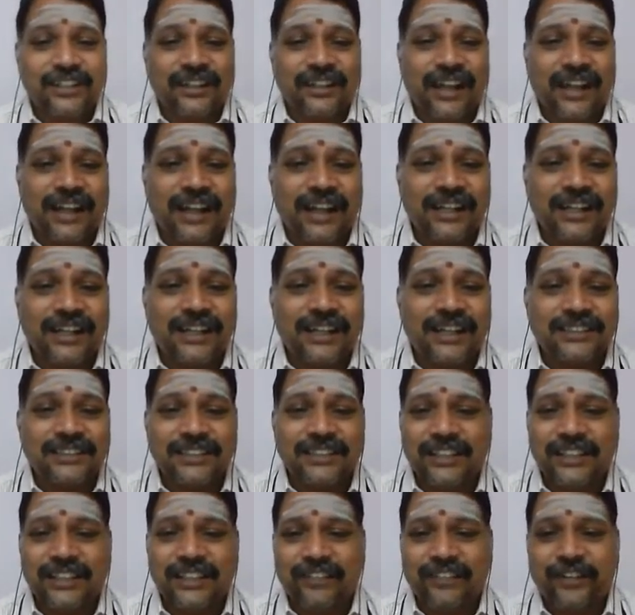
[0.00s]
cattle has
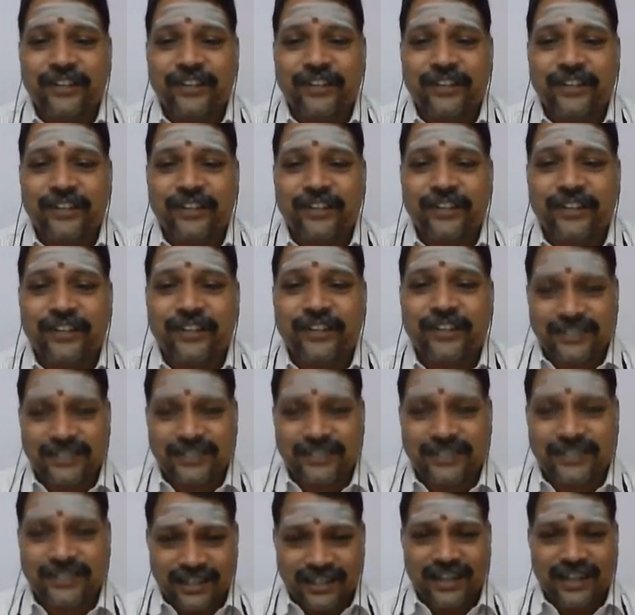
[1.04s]
significant place
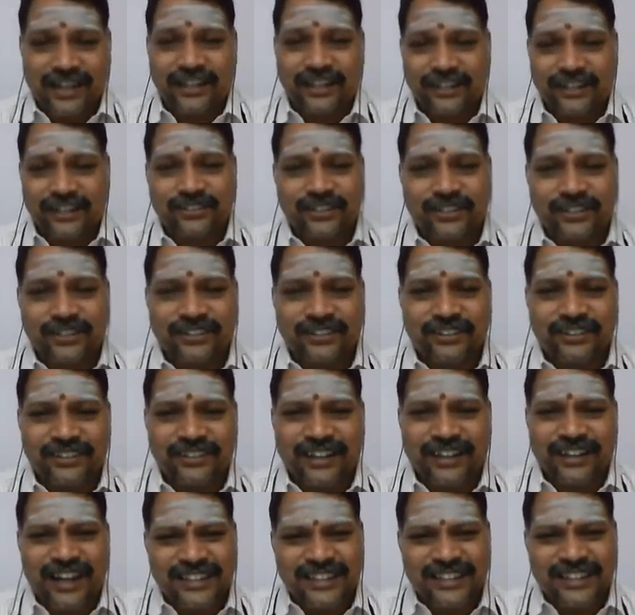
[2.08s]
in agriculture. The
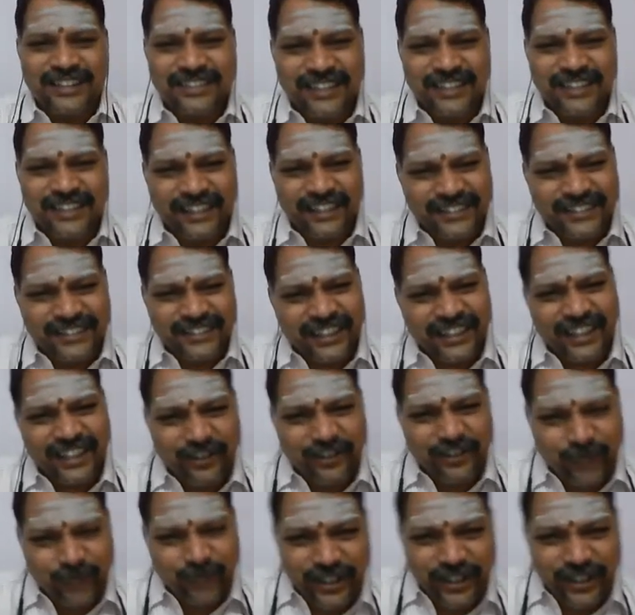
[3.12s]
cattle is
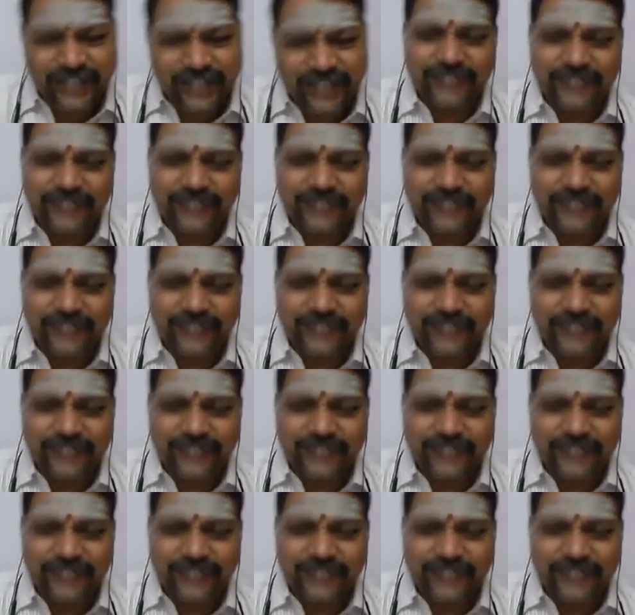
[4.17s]
generally weak.